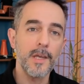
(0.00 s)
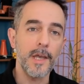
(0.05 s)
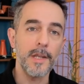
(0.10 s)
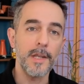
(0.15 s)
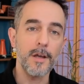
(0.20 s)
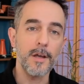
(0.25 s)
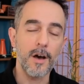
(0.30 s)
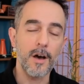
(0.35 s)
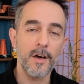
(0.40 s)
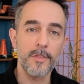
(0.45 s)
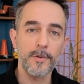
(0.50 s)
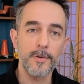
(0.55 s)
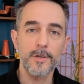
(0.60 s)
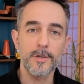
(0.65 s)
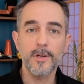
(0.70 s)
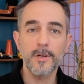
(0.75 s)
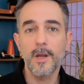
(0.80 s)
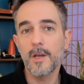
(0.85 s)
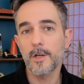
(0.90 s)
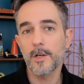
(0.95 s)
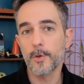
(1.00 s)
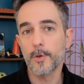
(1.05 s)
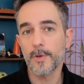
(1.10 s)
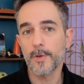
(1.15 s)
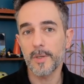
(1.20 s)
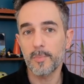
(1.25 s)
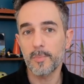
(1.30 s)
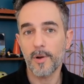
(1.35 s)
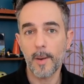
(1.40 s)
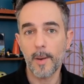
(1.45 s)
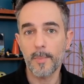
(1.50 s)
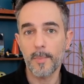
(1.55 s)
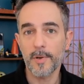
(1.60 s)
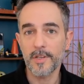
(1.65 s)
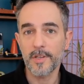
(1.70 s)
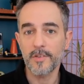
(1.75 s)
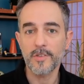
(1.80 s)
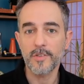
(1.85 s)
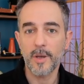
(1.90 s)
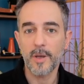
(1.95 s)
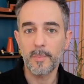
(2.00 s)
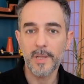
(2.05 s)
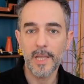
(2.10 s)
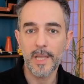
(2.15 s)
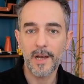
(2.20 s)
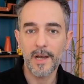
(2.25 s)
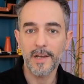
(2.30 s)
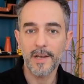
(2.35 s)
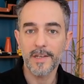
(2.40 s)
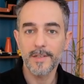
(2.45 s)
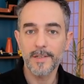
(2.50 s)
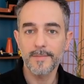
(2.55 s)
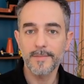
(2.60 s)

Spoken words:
and other grid properties applied.